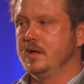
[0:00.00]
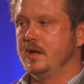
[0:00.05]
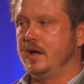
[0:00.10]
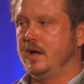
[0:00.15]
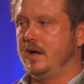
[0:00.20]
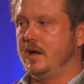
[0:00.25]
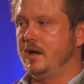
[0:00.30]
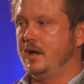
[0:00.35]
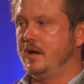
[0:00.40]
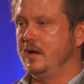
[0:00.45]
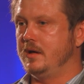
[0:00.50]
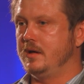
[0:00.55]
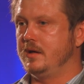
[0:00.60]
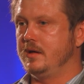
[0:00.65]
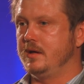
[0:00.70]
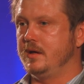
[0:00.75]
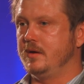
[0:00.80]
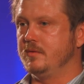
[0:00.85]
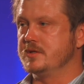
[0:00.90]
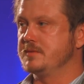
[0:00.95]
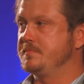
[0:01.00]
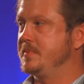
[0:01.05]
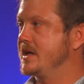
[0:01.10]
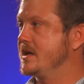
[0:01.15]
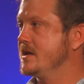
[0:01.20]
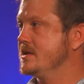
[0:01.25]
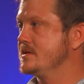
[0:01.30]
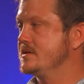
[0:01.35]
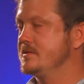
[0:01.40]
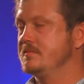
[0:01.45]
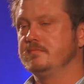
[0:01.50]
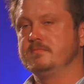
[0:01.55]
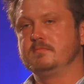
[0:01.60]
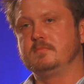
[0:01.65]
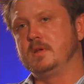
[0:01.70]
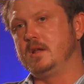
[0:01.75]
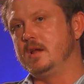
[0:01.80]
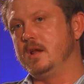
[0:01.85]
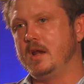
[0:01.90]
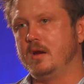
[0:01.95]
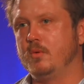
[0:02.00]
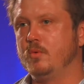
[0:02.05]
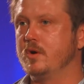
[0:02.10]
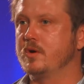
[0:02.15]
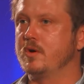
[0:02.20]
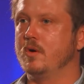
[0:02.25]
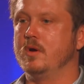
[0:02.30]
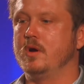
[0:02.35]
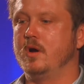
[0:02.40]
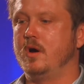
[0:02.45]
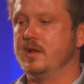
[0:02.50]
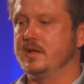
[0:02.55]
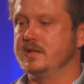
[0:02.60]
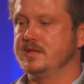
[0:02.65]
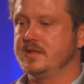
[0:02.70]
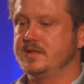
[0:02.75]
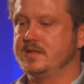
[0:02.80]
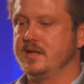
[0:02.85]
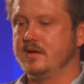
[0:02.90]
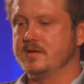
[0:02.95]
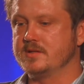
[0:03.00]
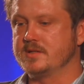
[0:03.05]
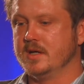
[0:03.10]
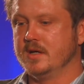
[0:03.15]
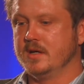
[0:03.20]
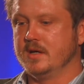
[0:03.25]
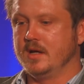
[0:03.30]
it was because, you know, and I won't go into all the details,